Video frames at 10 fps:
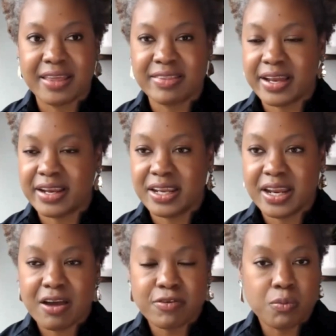They
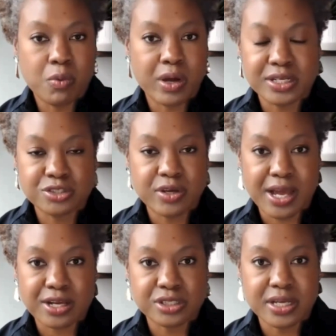never wanted to
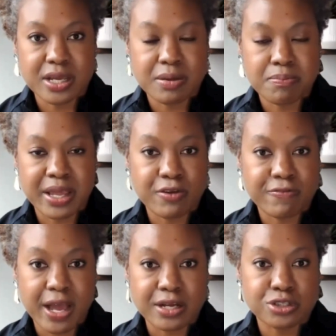actually
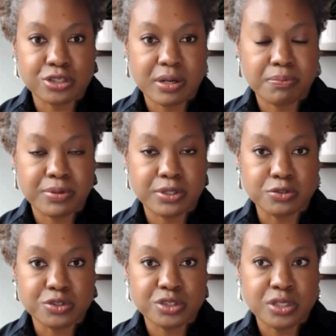manufacture and
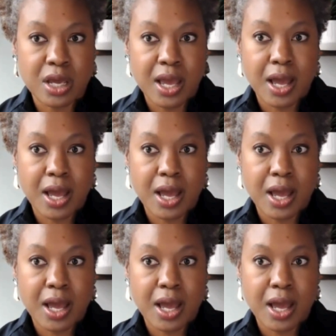produce,